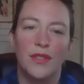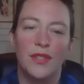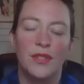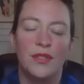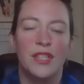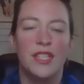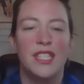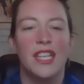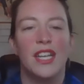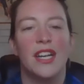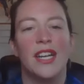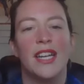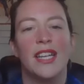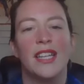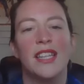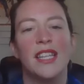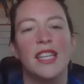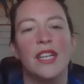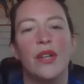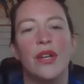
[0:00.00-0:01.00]

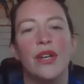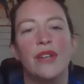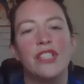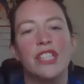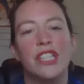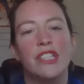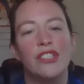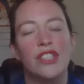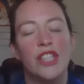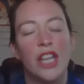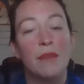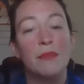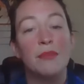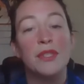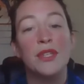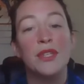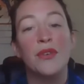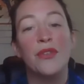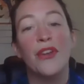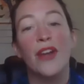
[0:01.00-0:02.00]
Unitarian theologian
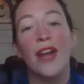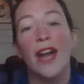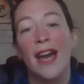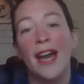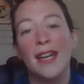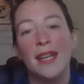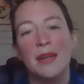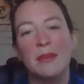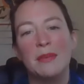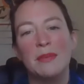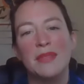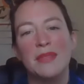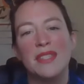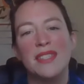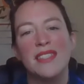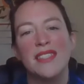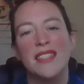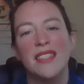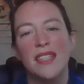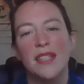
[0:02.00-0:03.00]
James Luther
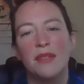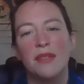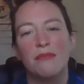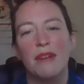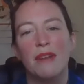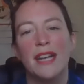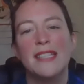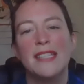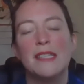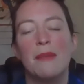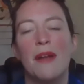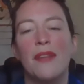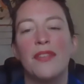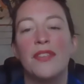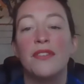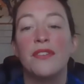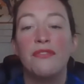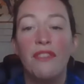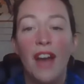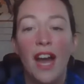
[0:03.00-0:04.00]
Adams writes about
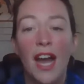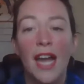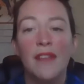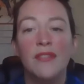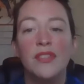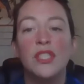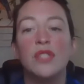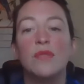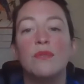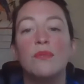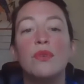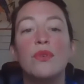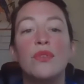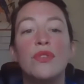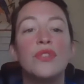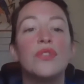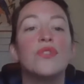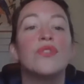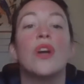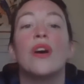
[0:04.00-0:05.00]
the five
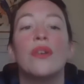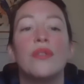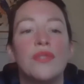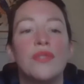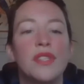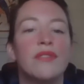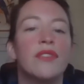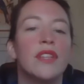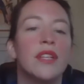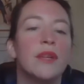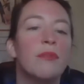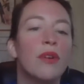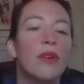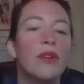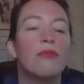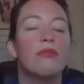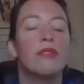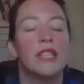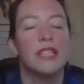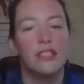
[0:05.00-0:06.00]
smooth stones of
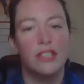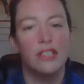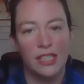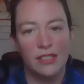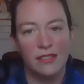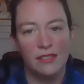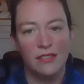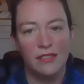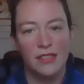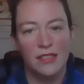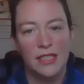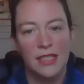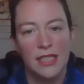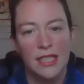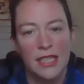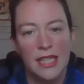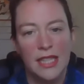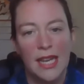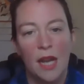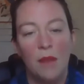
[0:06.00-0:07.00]
liberal religion.
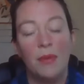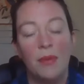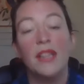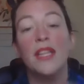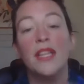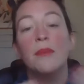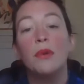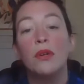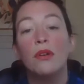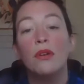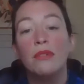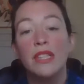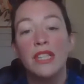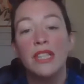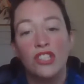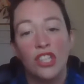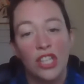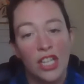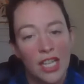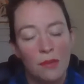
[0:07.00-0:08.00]
And by liberal
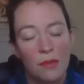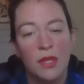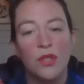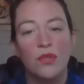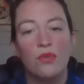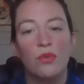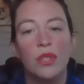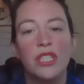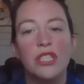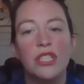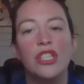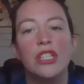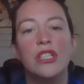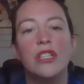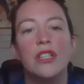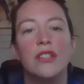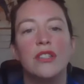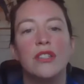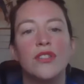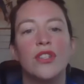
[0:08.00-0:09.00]
religion, he means
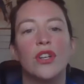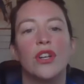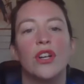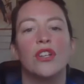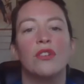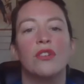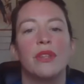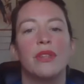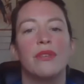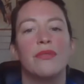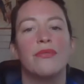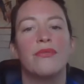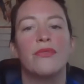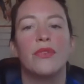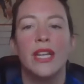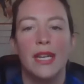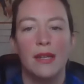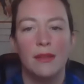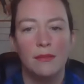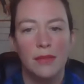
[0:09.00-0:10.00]
religion concerned with
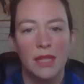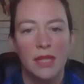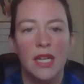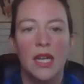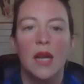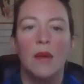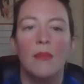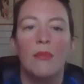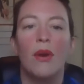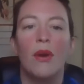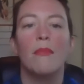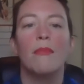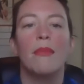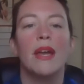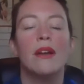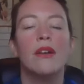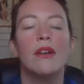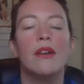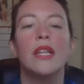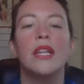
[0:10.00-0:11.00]
freedom,
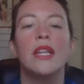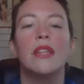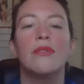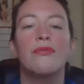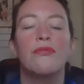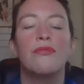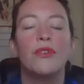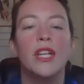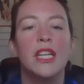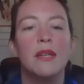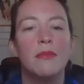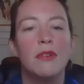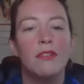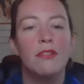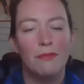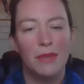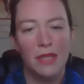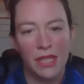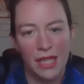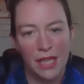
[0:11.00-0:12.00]
primarily the freedom
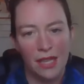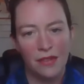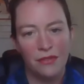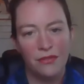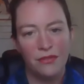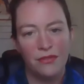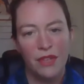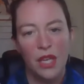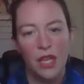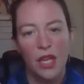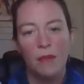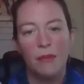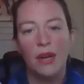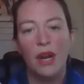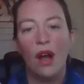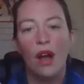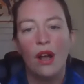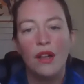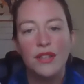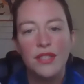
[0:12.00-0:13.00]
of belief,
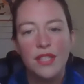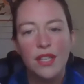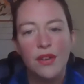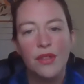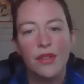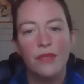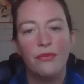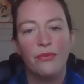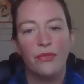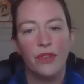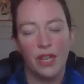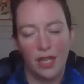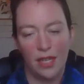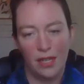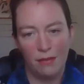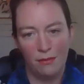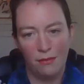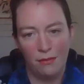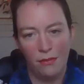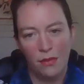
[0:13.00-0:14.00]
but also the
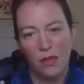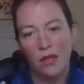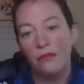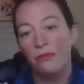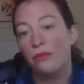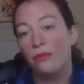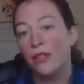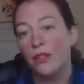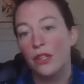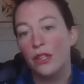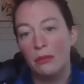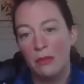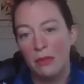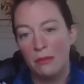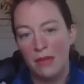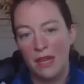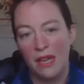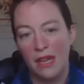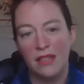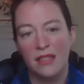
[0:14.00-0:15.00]
freedom of real
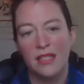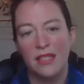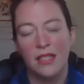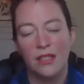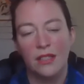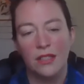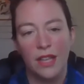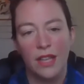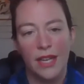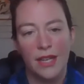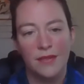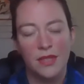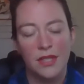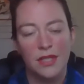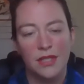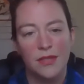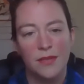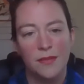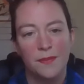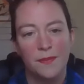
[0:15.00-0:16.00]
human beings in their
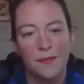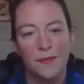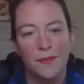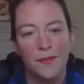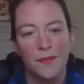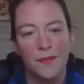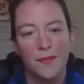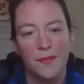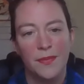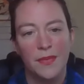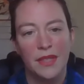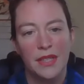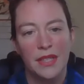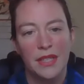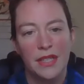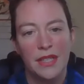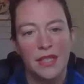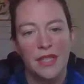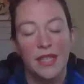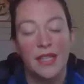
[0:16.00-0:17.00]
lives.
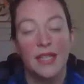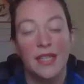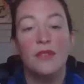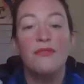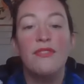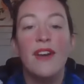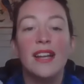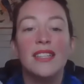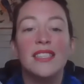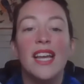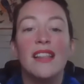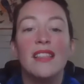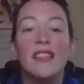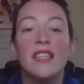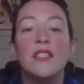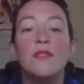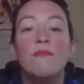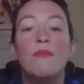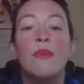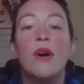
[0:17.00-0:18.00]
And in fact, at
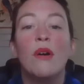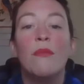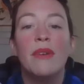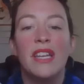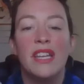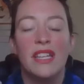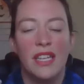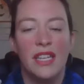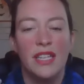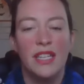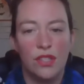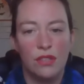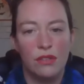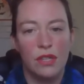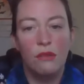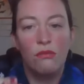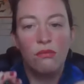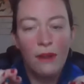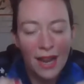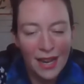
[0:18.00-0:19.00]
this moment in
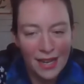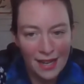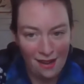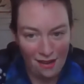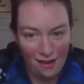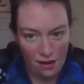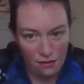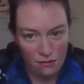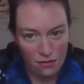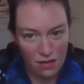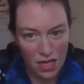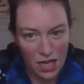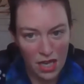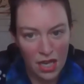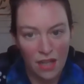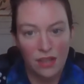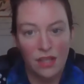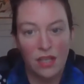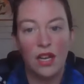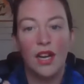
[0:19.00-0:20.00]
history, right now,
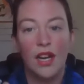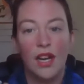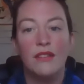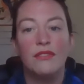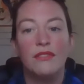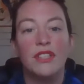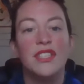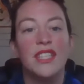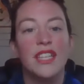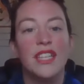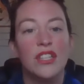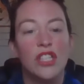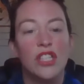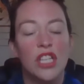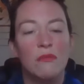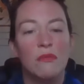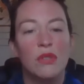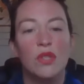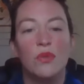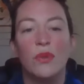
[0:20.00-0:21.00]
the
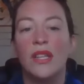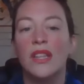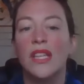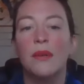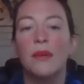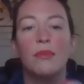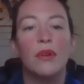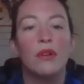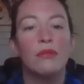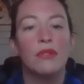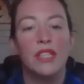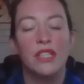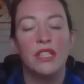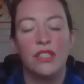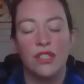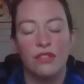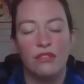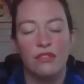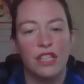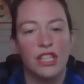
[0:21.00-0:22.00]
conversation between liberal
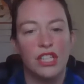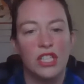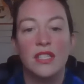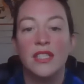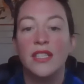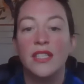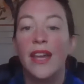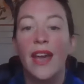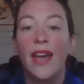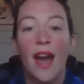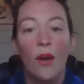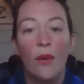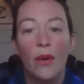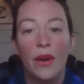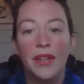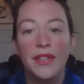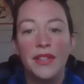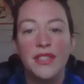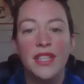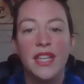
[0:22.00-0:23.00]
religious traditions like
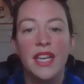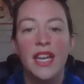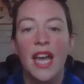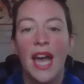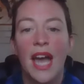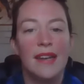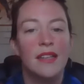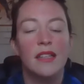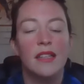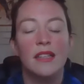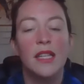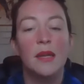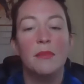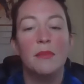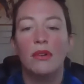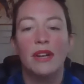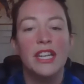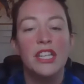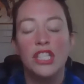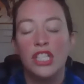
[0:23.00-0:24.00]
ours and
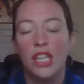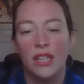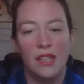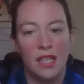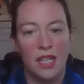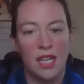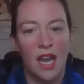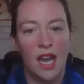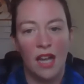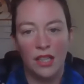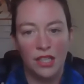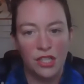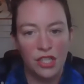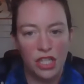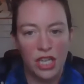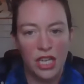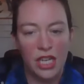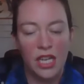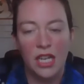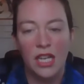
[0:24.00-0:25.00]
liberation
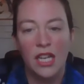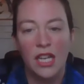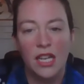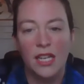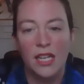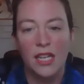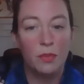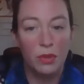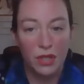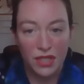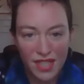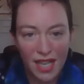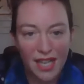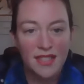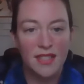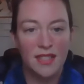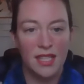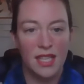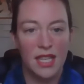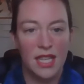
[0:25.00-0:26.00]
theology is
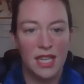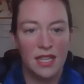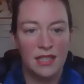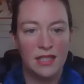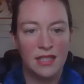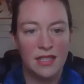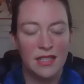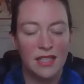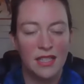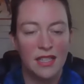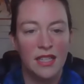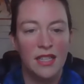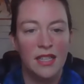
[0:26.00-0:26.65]
precisely this